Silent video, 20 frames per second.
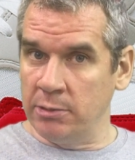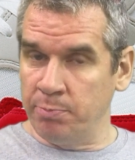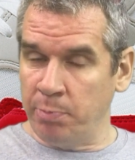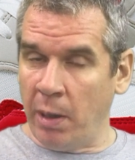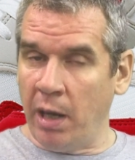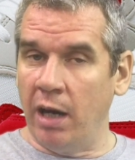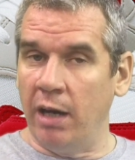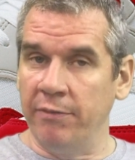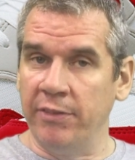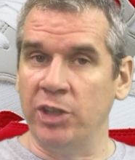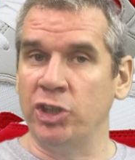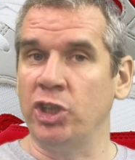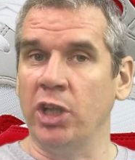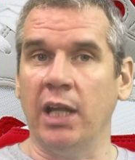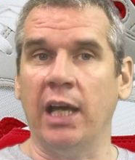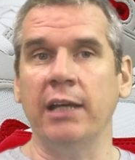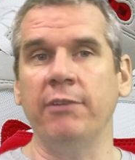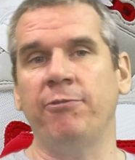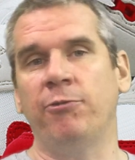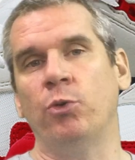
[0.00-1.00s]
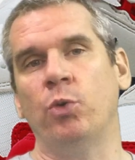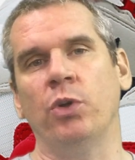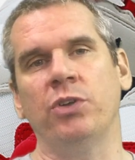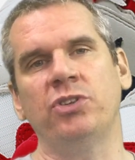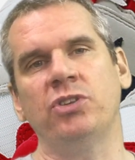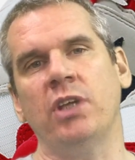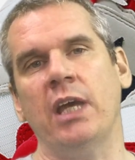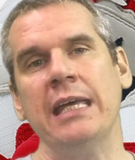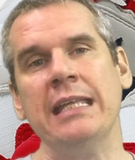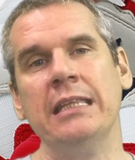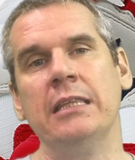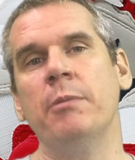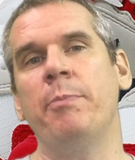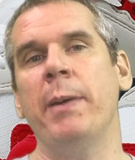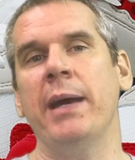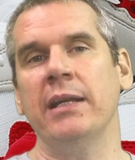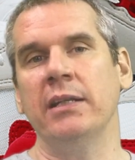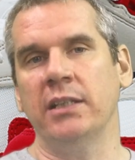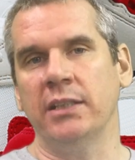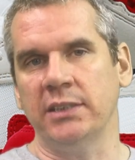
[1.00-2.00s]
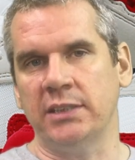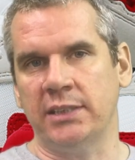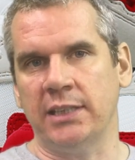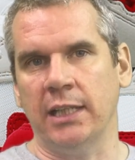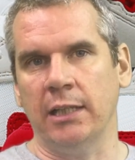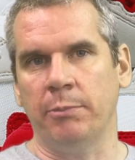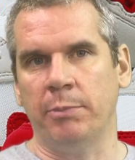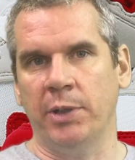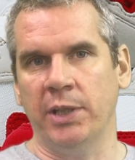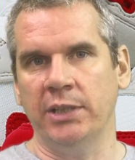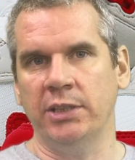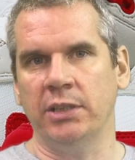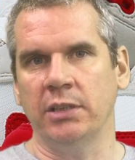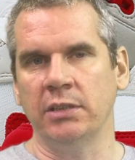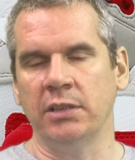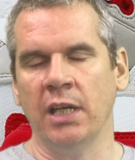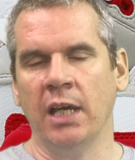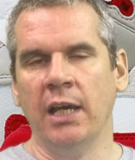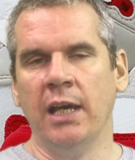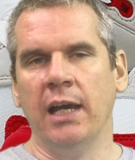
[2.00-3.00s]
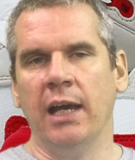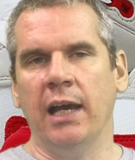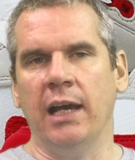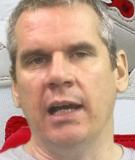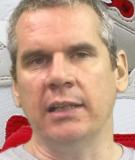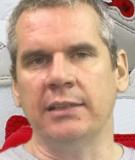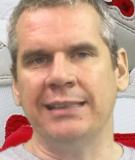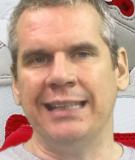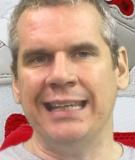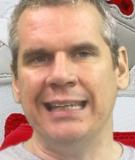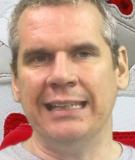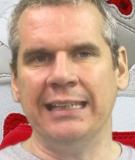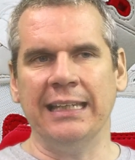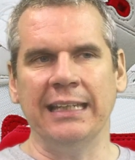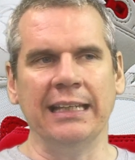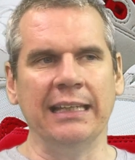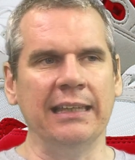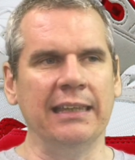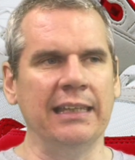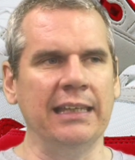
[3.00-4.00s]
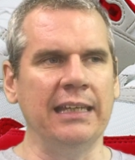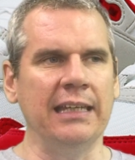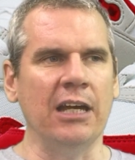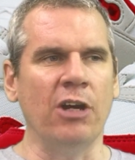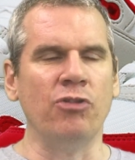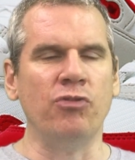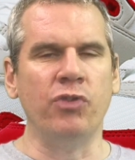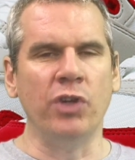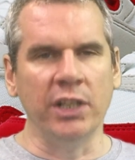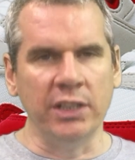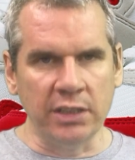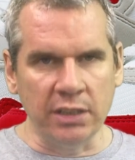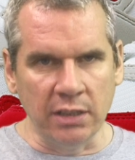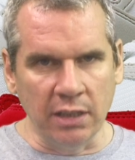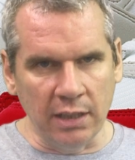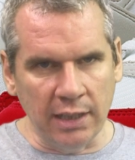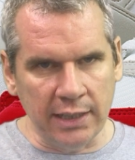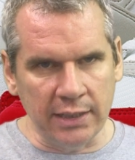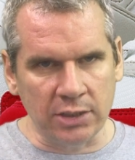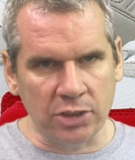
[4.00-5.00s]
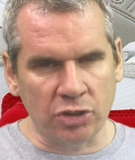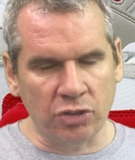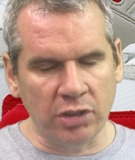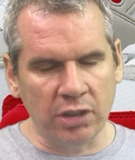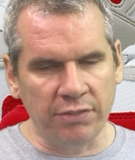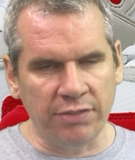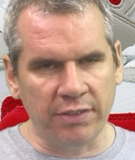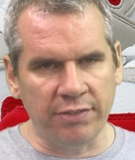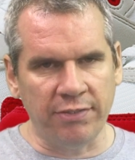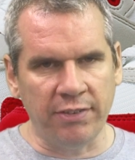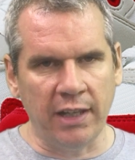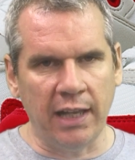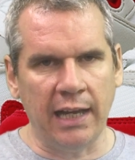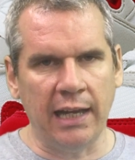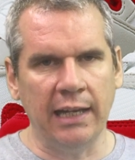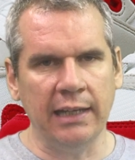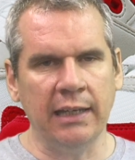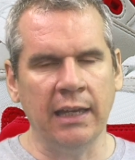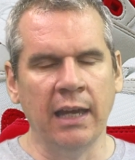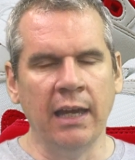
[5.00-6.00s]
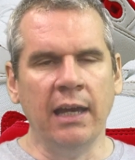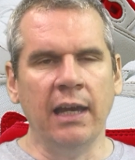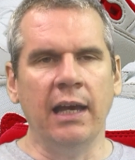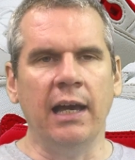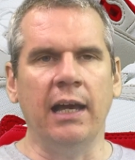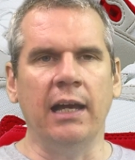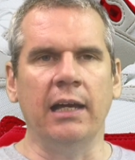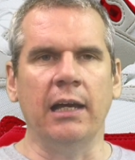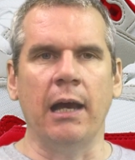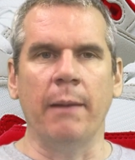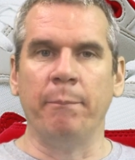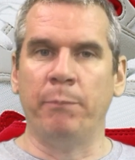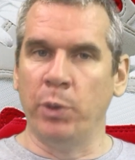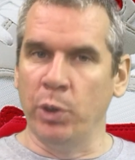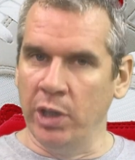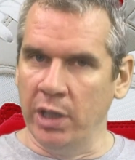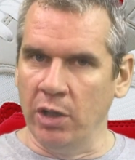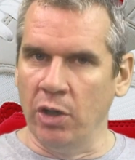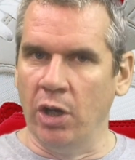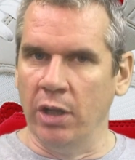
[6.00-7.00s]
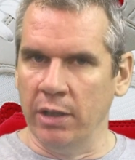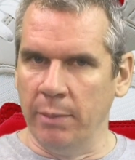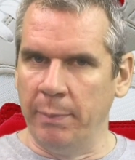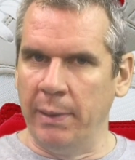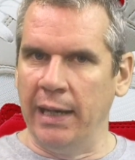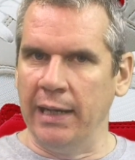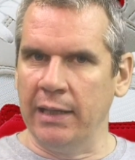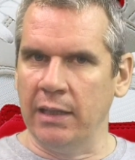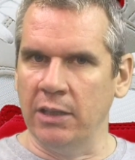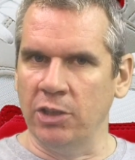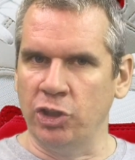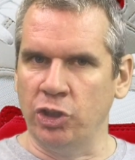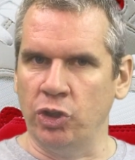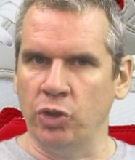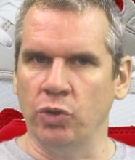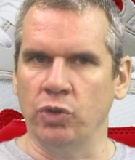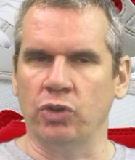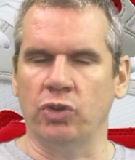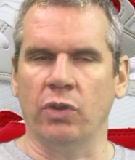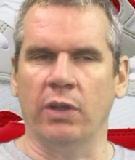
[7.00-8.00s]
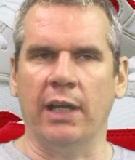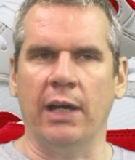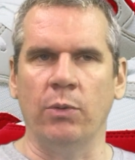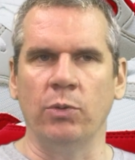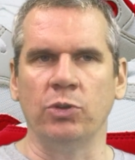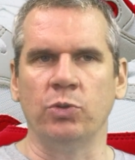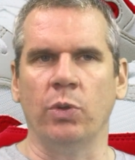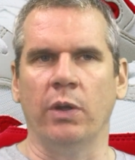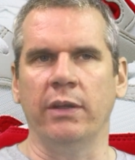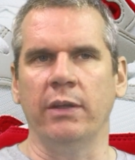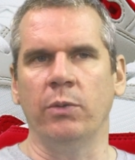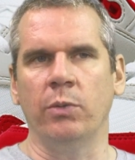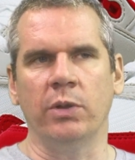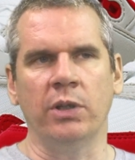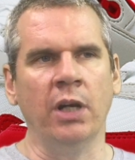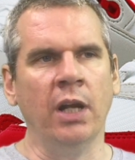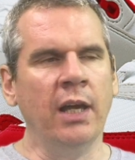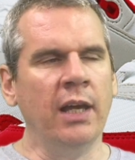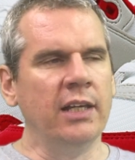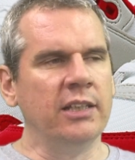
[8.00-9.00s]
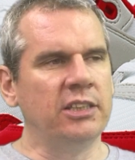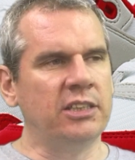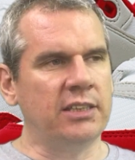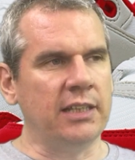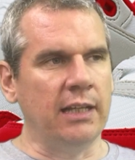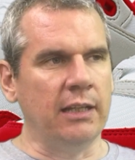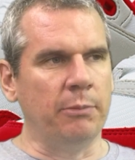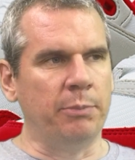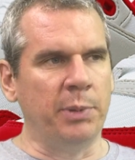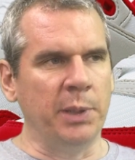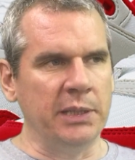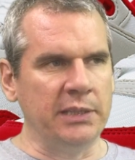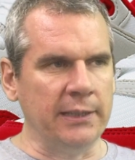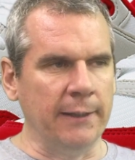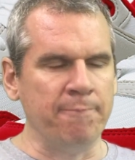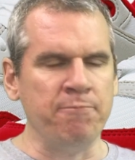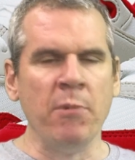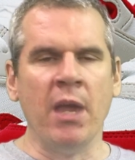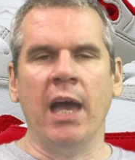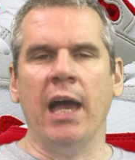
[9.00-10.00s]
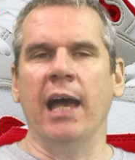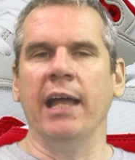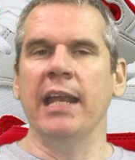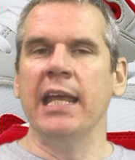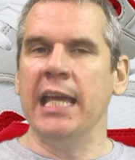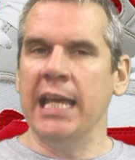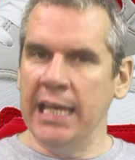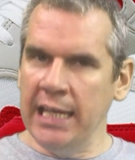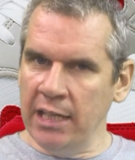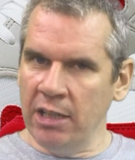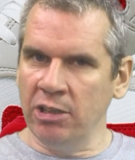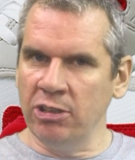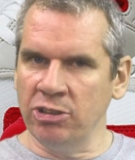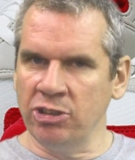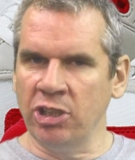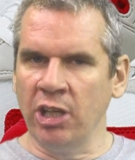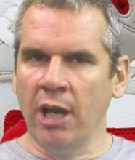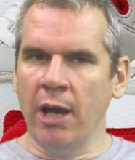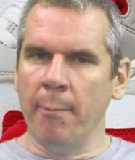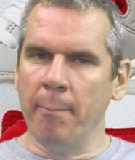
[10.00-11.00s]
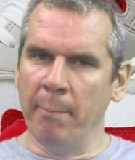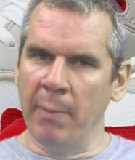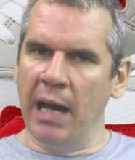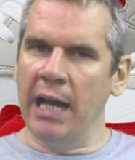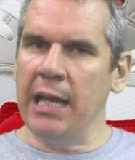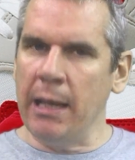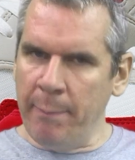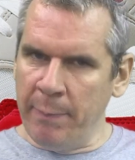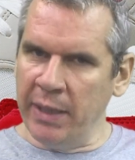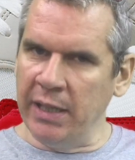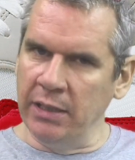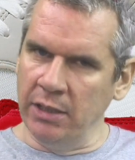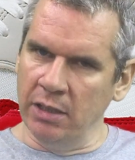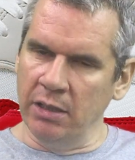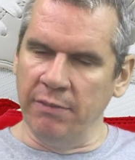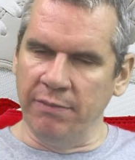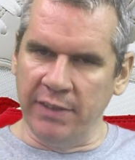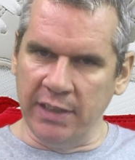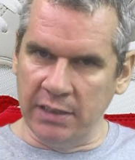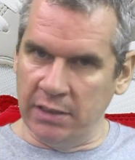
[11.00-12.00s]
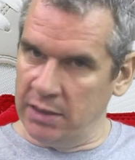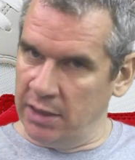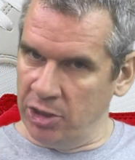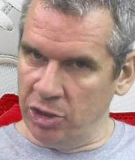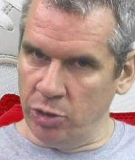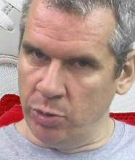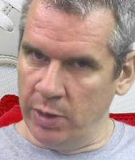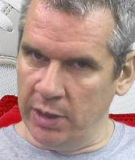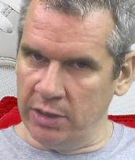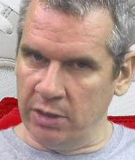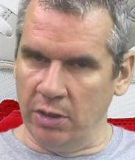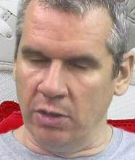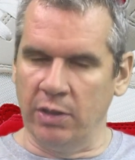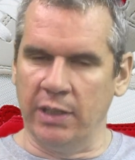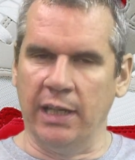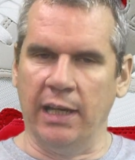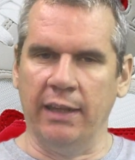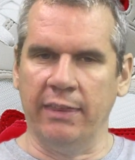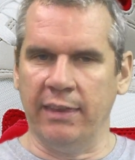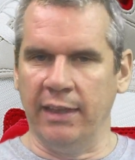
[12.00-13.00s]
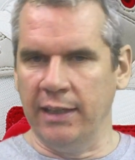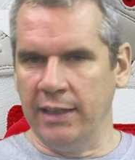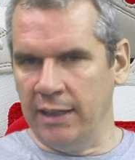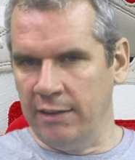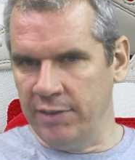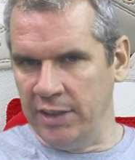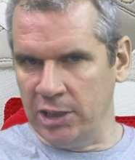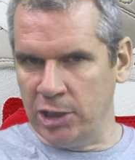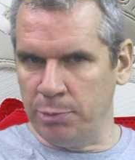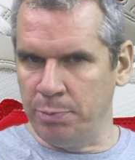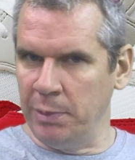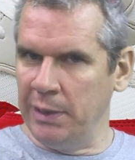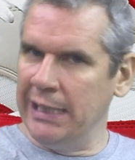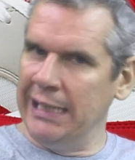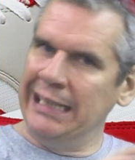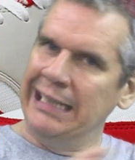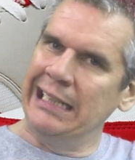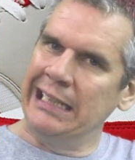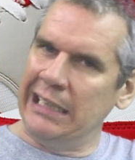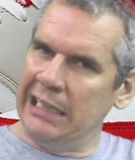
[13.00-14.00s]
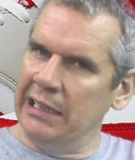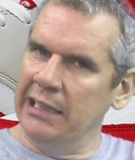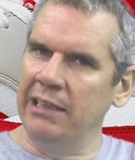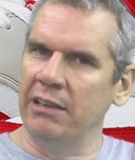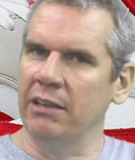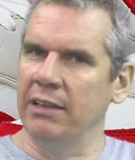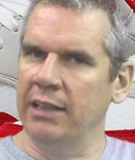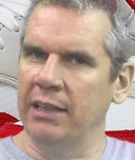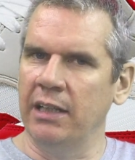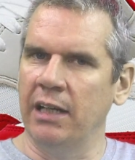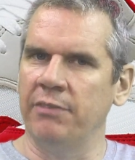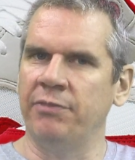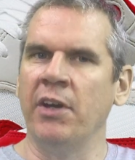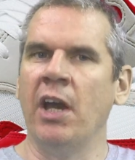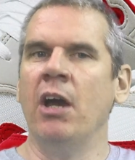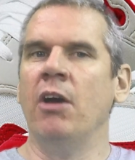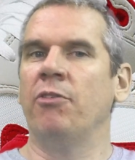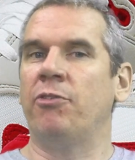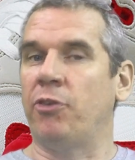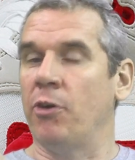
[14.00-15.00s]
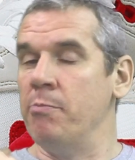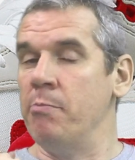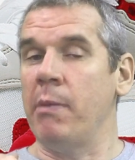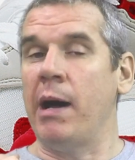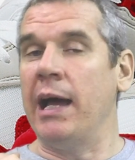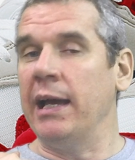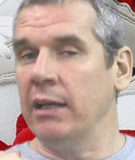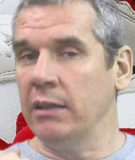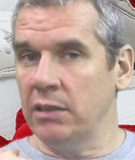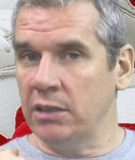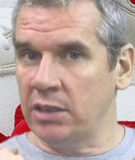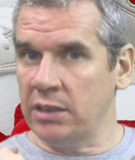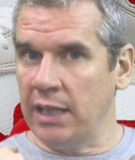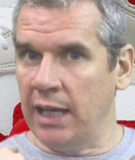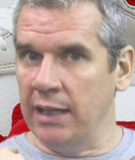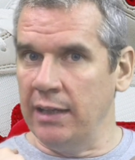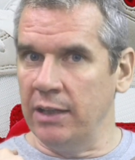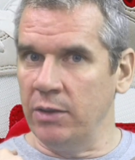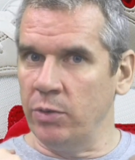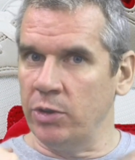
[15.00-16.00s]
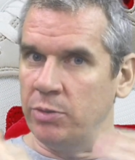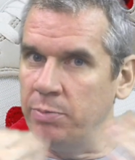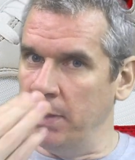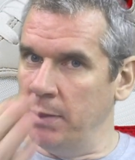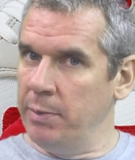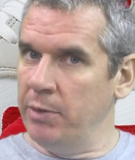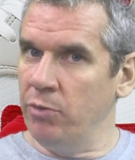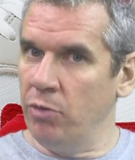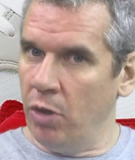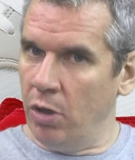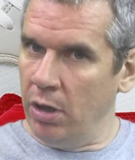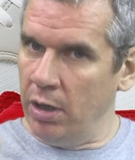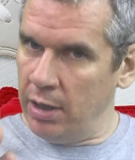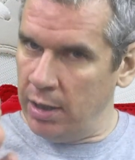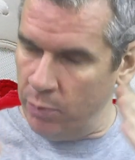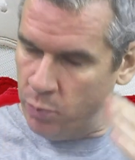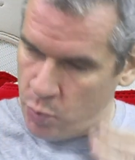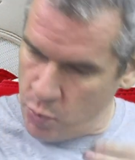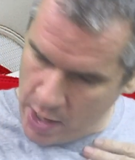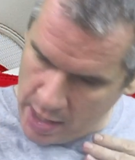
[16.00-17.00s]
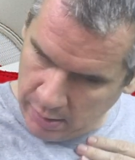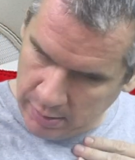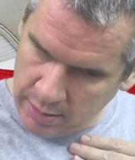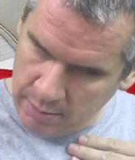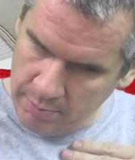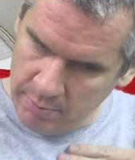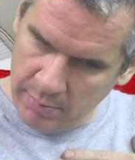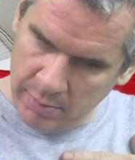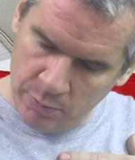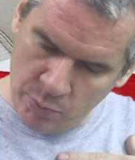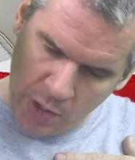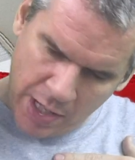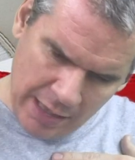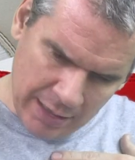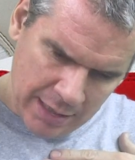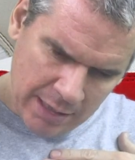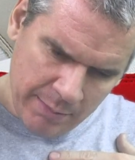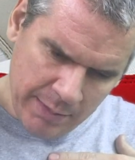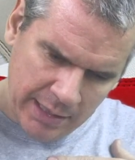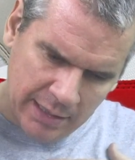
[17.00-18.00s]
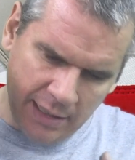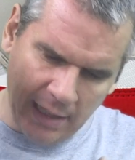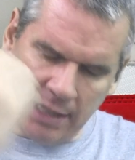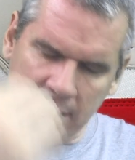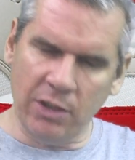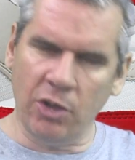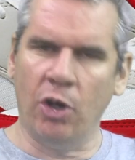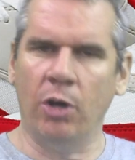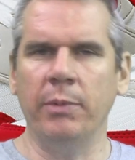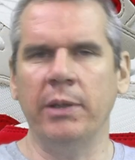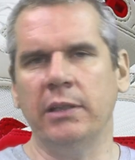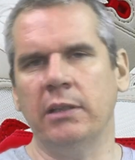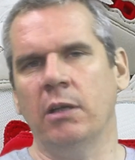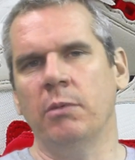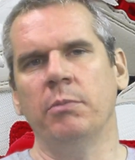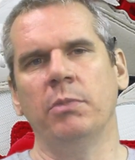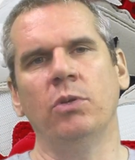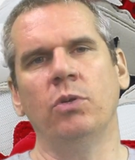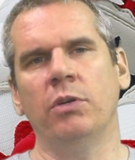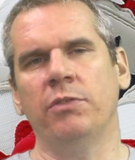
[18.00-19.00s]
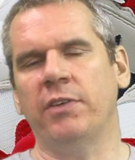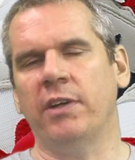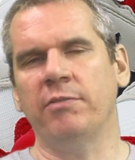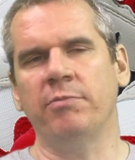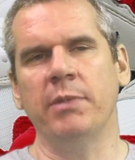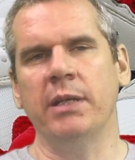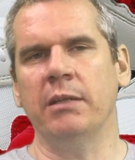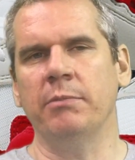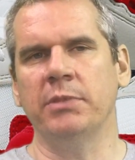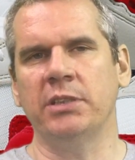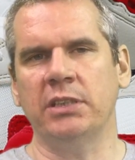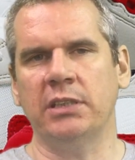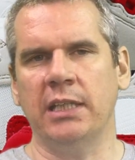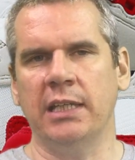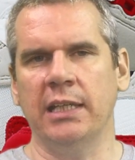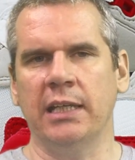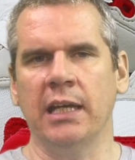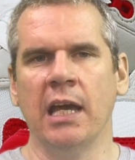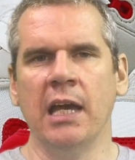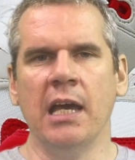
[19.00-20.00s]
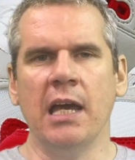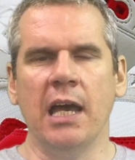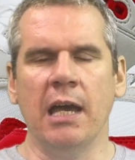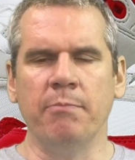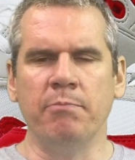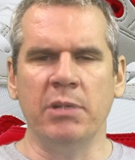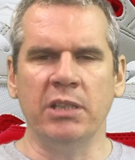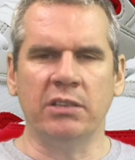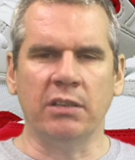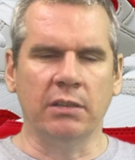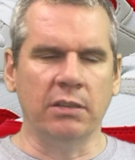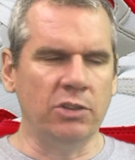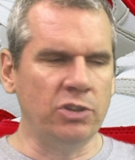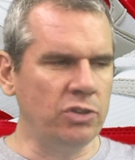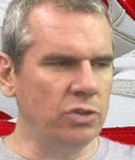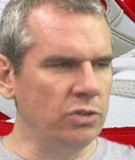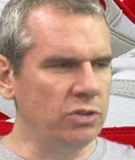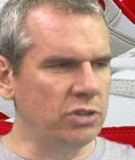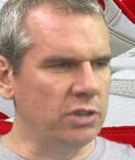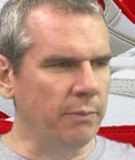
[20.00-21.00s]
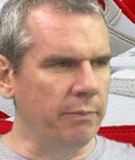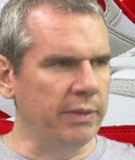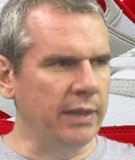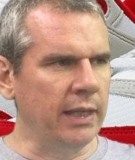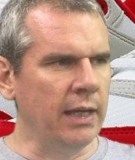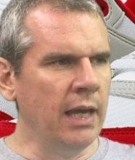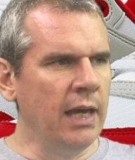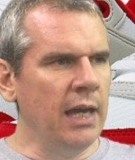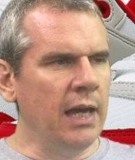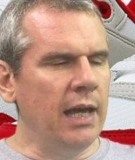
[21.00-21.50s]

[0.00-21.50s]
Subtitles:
part of the July 4th independence celebrations, taking the original history of the flag and putting it on the back of the shoes. So that was what they were celebrating. And here's my opinion of this situation. Okay, I think I've explained it clearly enough from my understanding, which may be wrong, and I'm welcoming that comment down below if I've made a mistake and misunderstood something.